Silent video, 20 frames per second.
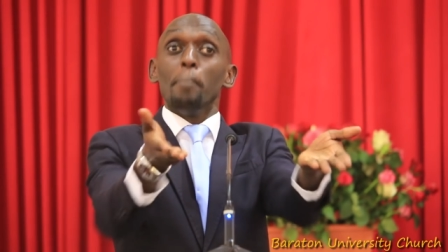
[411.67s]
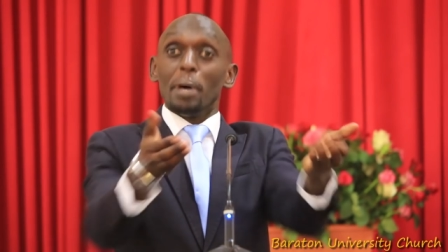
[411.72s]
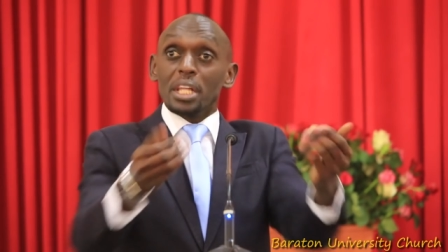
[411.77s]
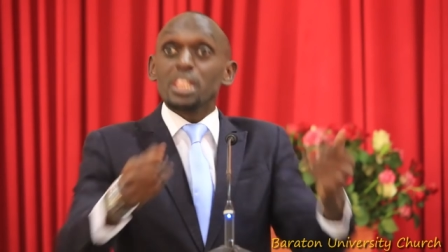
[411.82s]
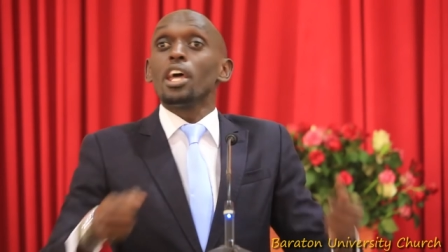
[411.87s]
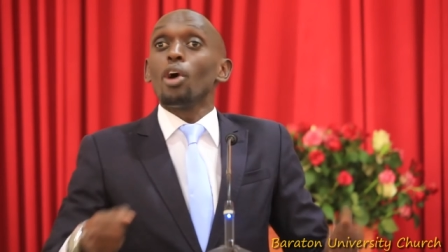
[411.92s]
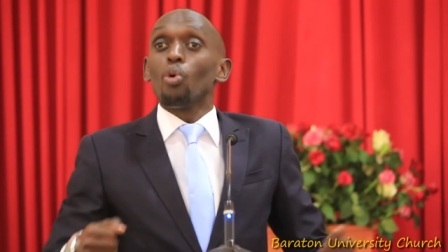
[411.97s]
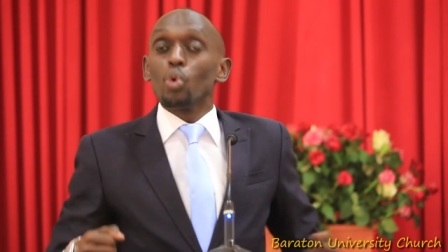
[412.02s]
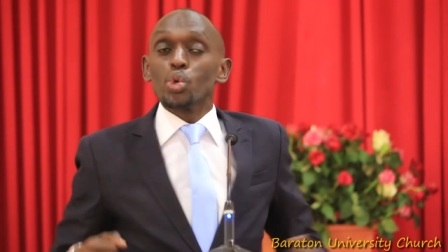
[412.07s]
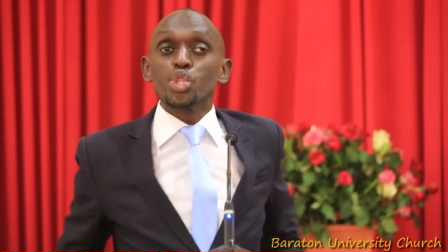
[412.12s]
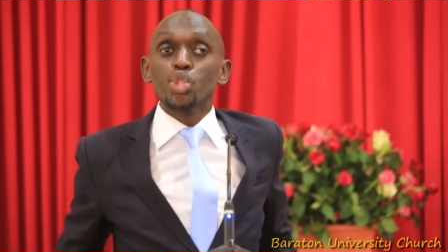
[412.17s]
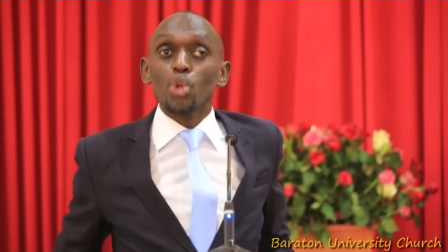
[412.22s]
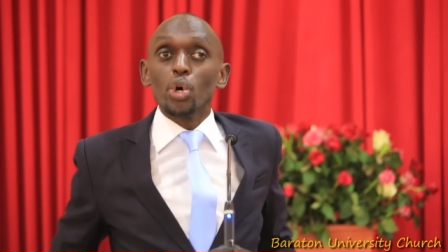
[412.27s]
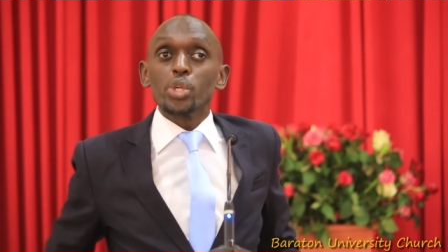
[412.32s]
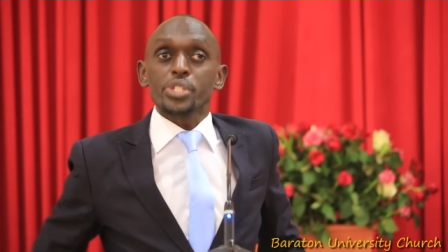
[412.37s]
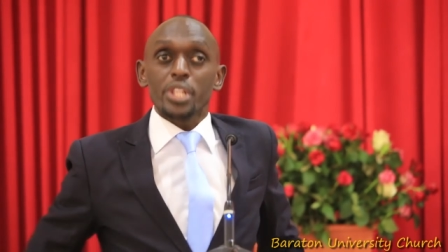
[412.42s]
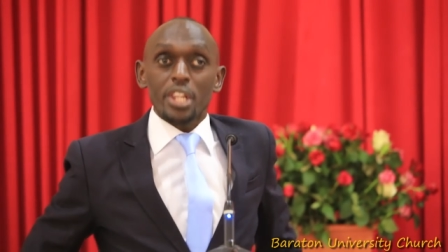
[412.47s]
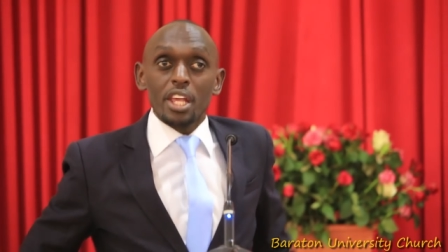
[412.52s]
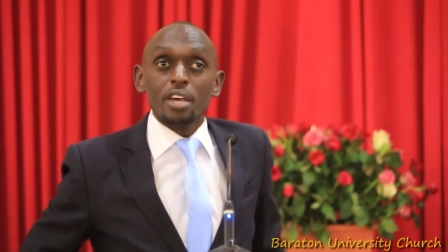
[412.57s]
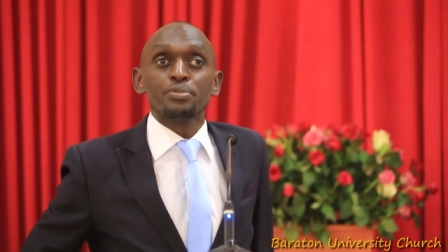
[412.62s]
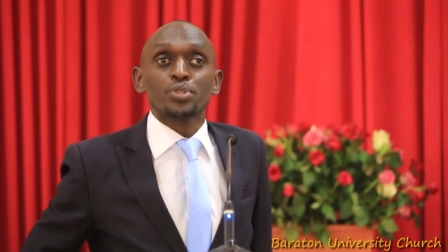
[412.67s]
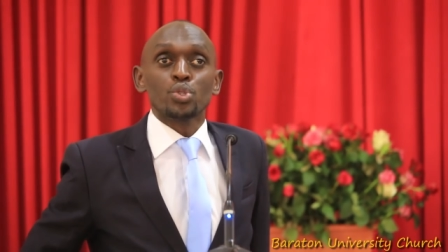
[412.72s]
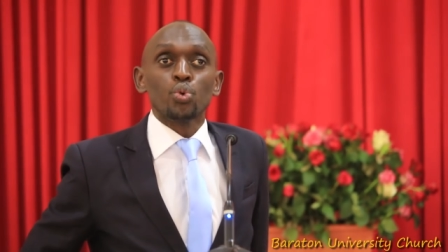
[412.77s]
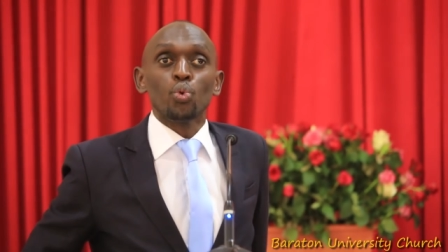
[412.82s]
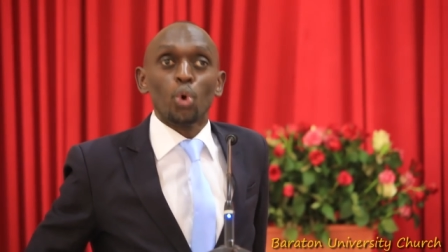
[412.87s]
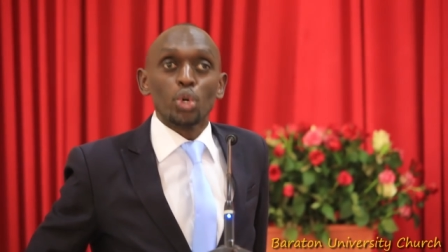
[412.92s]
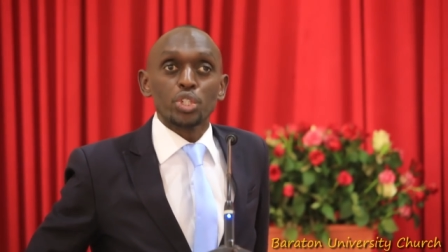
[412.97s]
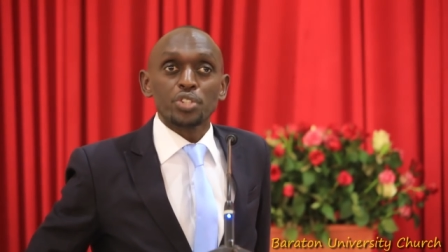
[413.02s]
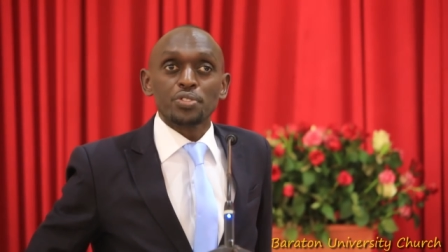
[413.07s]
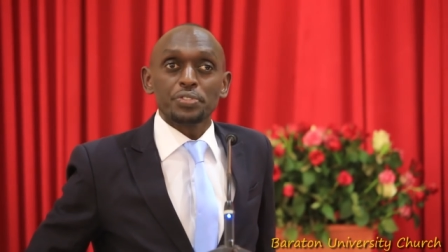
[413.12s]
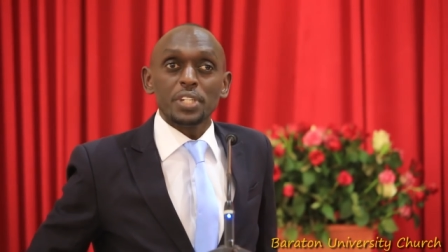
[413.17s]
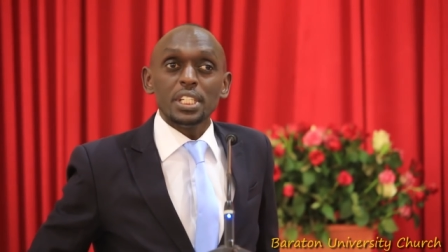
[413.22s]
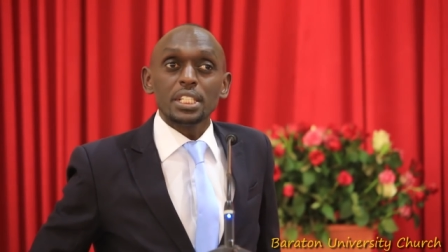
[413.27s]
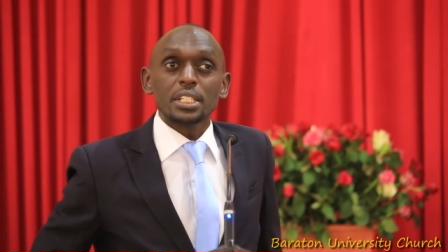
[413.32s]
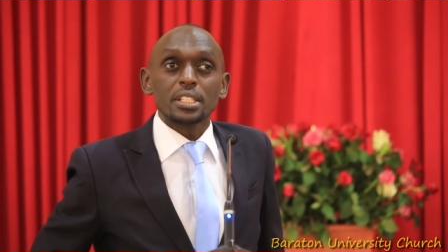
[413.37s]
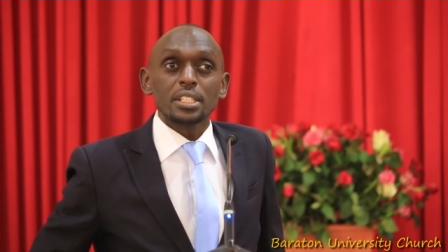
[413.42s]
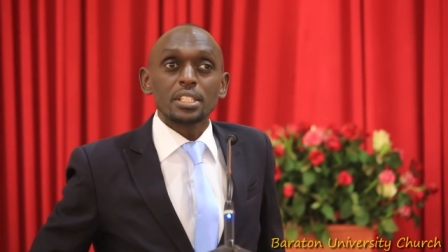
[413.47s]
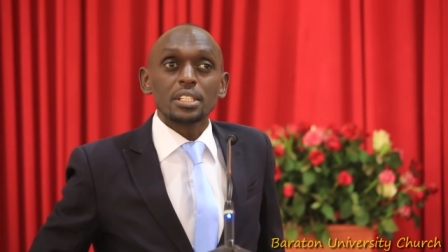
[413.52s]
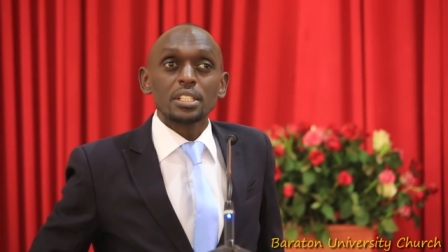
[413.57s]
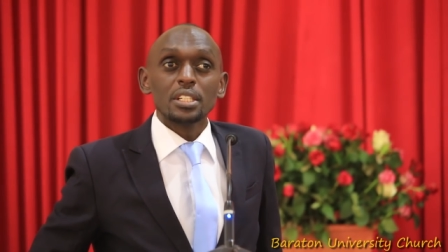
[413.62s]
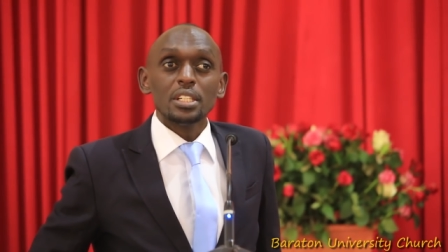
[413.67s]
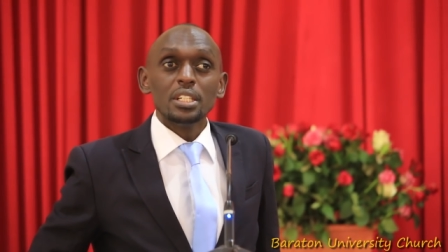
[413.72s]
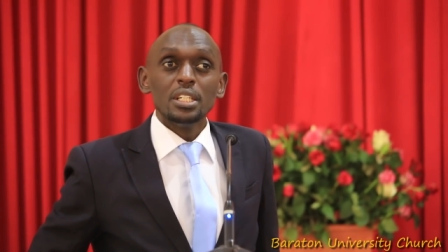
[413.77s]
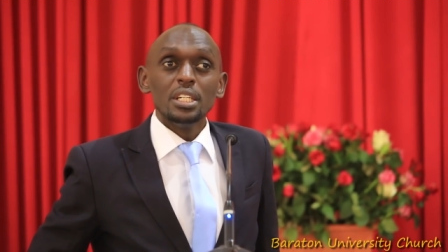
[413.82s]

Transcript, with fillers: but there was no slave to wash feet.